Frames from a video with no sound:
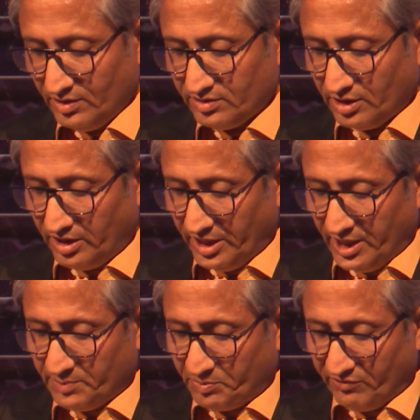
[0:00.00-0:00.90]
The
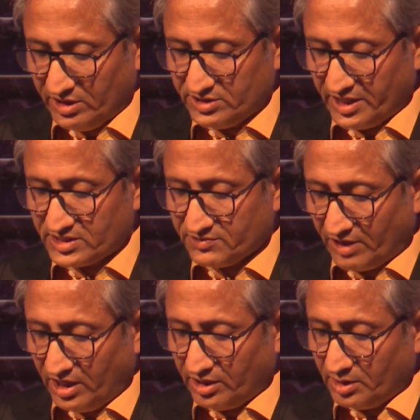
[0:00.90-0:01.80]
late Pawan
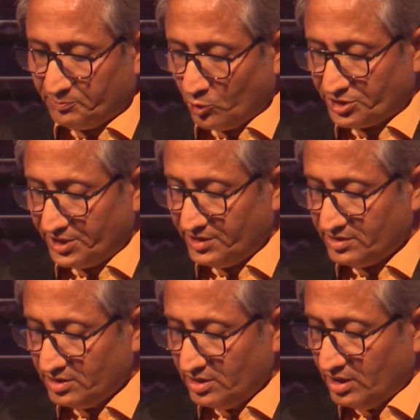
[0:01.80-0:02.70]
Jaiswal reported
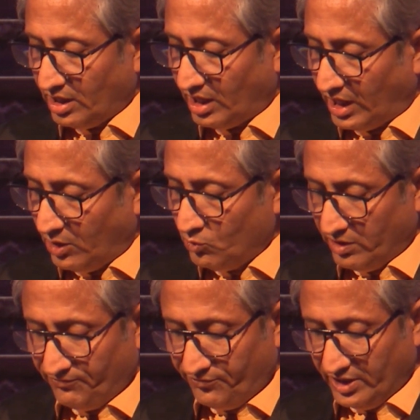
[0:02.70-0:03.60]
how
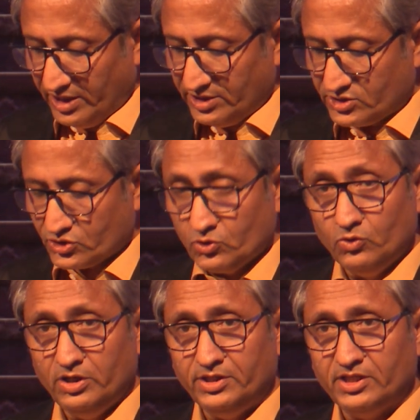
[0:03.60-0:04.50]
a village
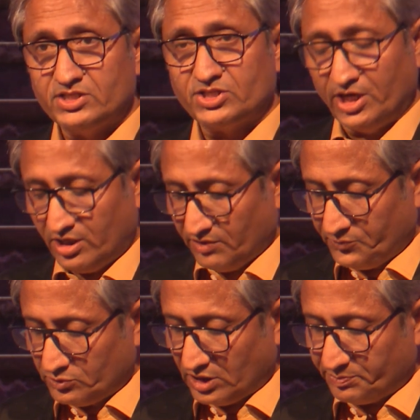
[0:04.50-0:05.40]
school in the state of
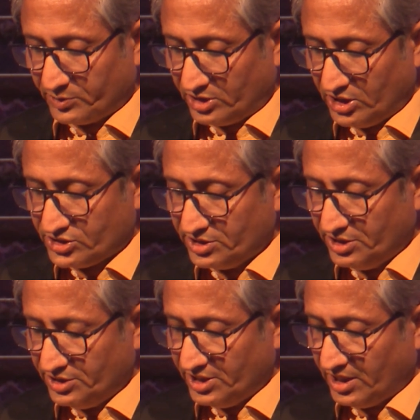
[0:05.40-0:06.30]
Uttar Pradesh in
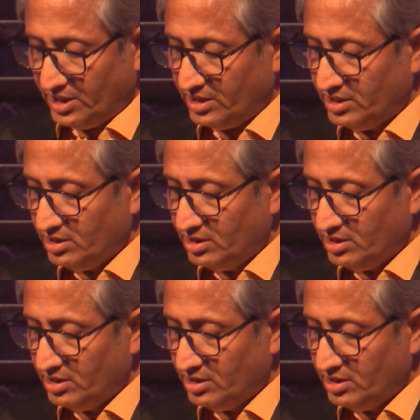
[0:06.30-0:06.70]
India